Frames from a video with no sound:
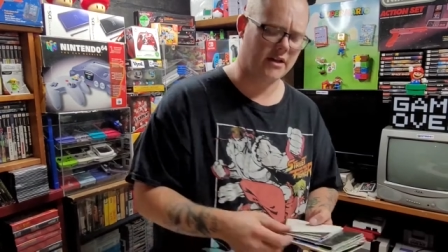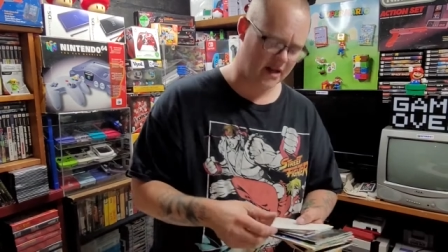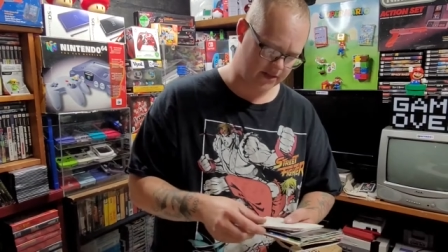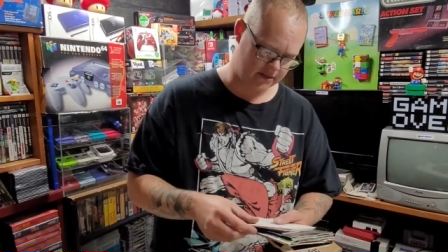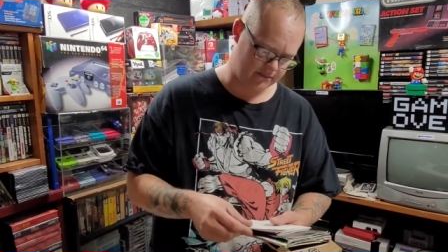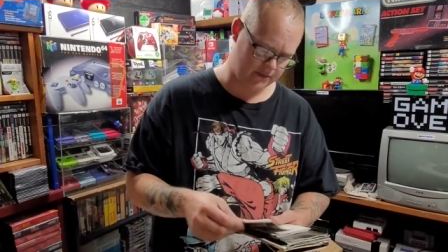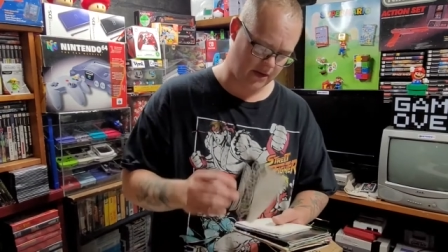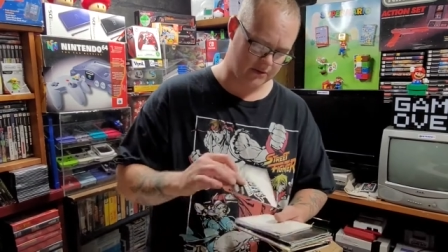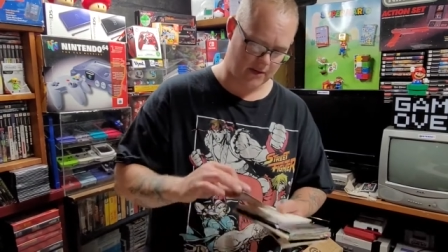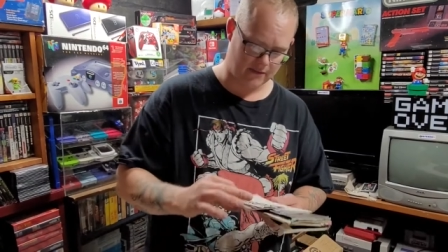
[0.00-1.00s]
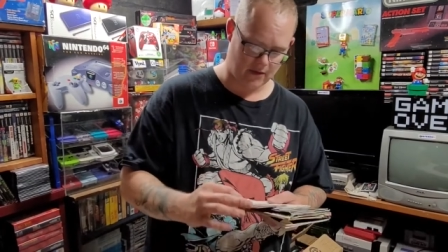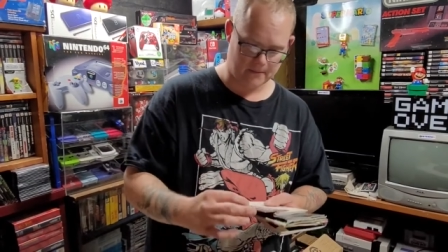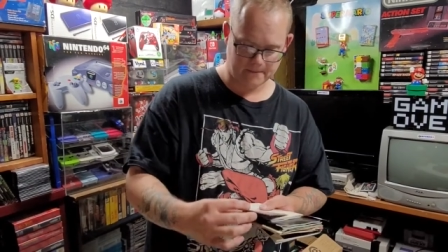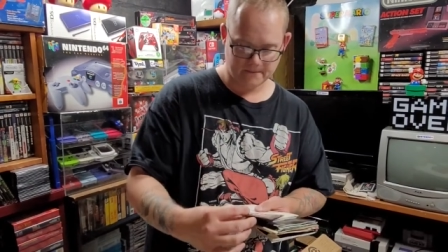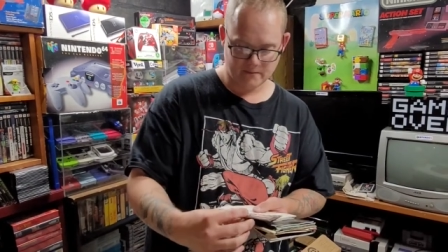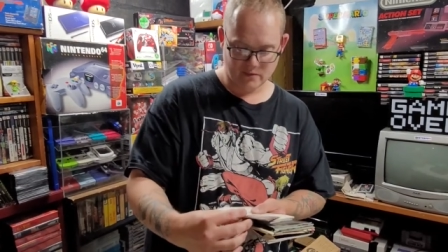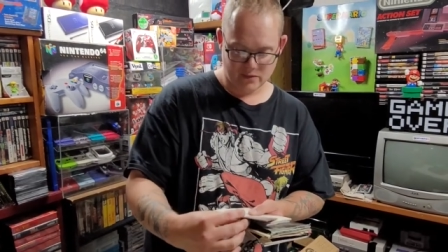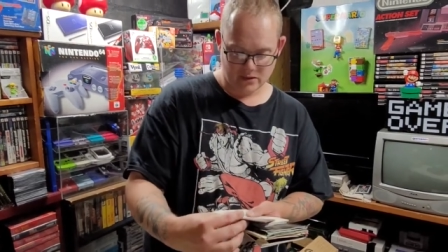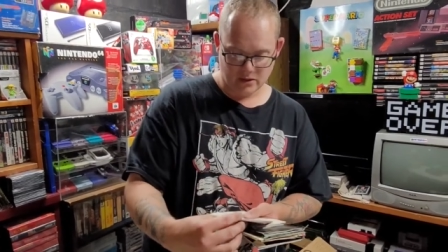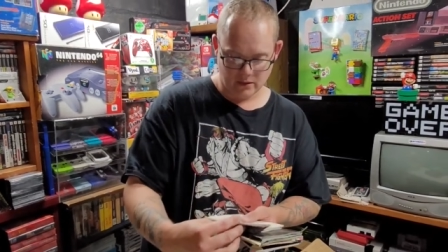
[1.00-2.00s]
E S, so that was my fault.
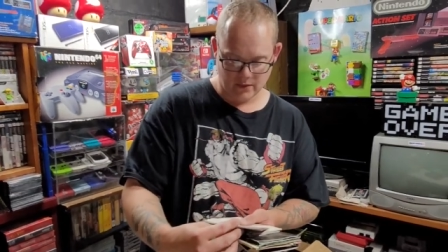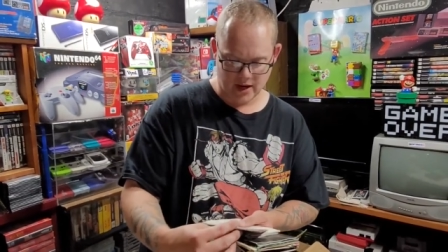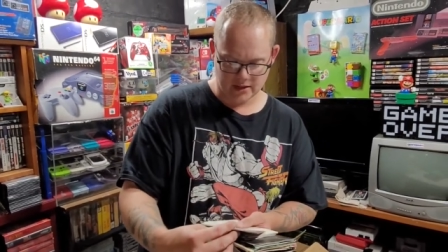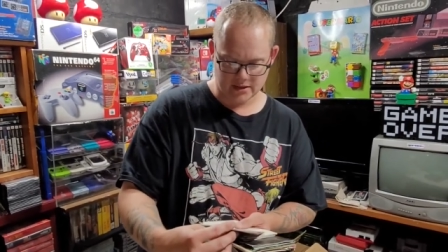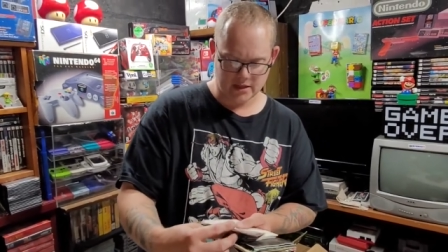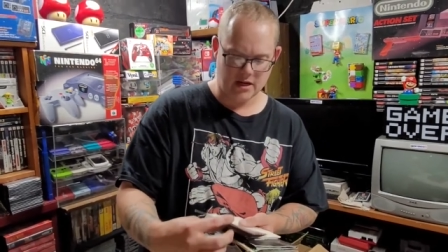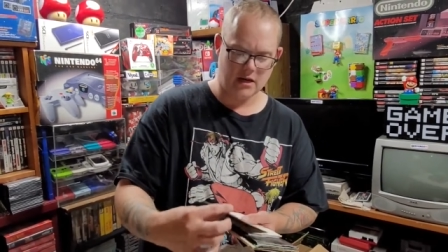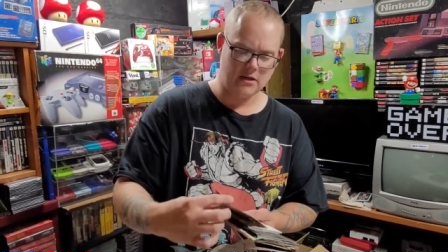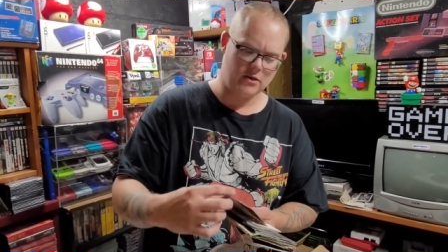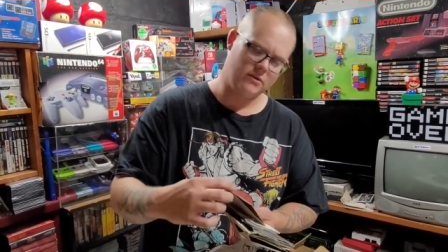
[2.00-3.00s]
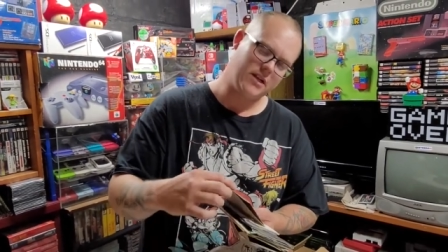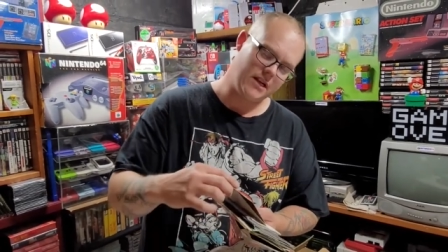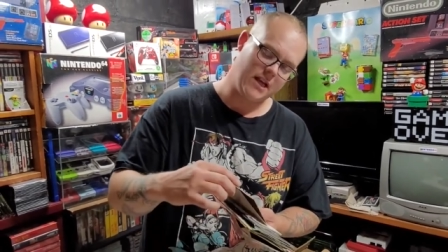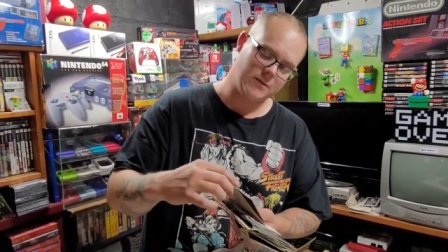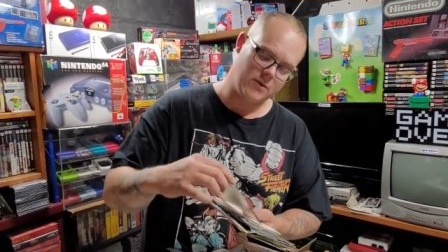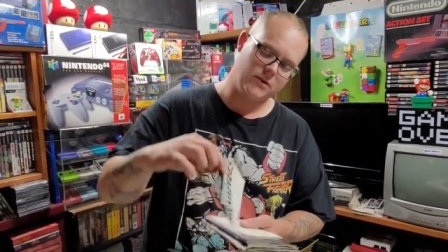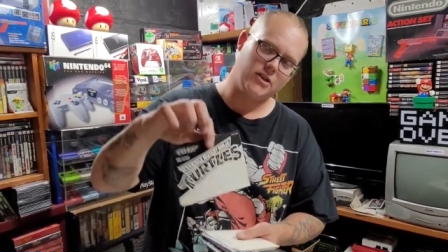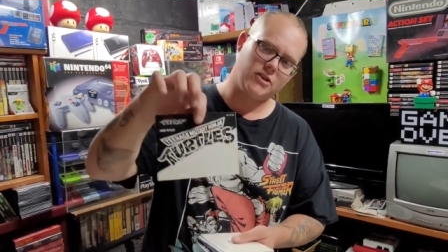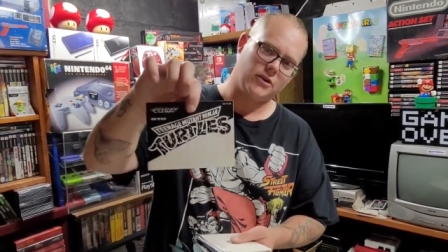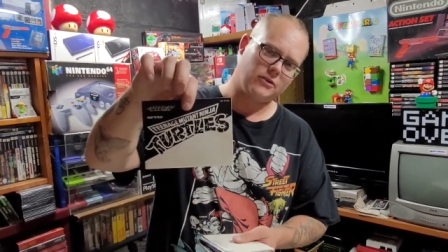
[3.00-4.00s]
We got Teenage, Teenage Mutant
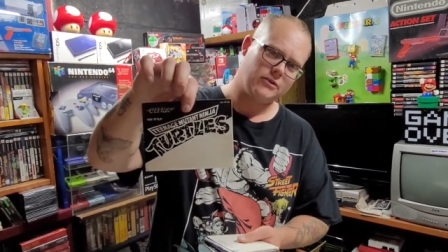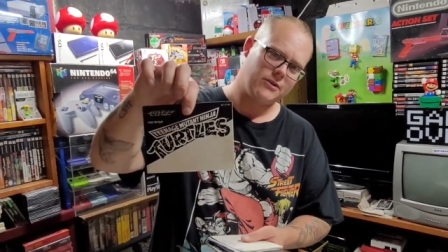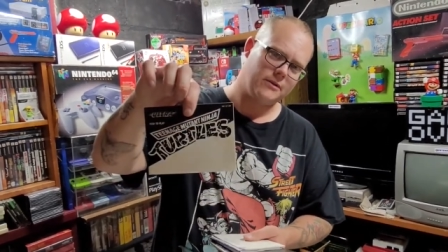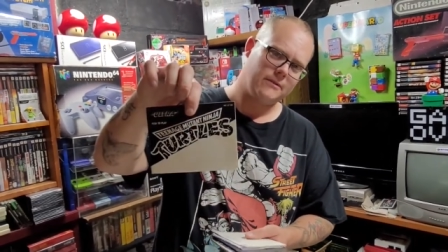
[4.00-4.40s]
Ninja Turtles.